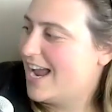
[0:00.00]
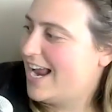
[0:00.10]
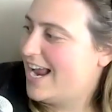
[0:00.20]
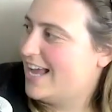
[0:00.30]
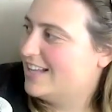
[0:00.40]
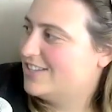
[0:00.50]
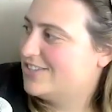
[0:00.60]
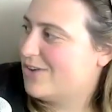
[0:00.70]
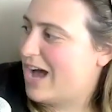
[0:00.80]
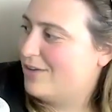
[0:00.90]
And
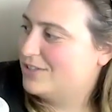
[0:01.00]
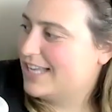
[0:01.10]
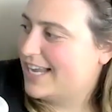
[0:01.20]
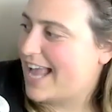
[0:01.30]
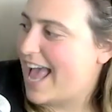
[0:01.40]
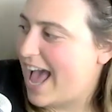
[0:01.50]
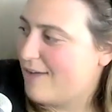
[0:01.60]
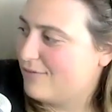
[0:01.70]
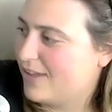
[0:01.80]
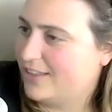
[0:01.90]
so I was like
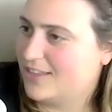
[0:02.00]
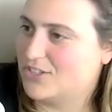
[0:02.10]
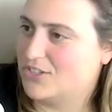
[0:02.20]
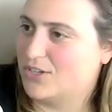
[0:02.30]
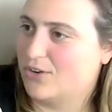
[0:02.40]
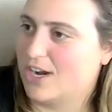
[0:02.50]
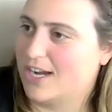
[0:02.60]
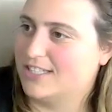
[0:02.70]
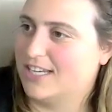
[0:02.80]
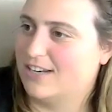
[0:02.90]
half like, this is so
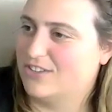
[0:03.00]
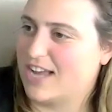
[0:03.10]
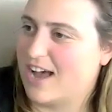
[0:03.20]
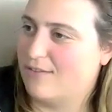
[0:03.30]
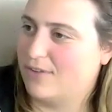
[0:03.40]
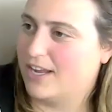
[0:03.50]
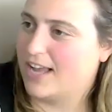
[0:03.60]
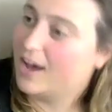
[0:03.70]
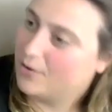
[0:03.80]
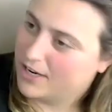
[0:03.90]
crazy, and I was half like,
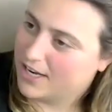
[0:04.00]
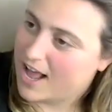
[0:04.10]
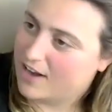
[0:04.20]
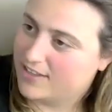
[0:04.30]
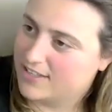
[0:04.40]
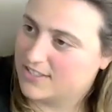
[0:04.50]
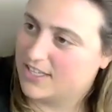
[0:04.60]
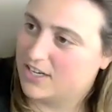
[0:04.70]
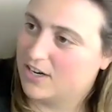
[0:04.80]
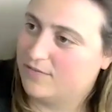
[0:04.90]
how do I get out of this
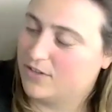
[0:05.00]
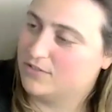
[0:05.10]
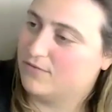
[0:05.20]
theater if there's a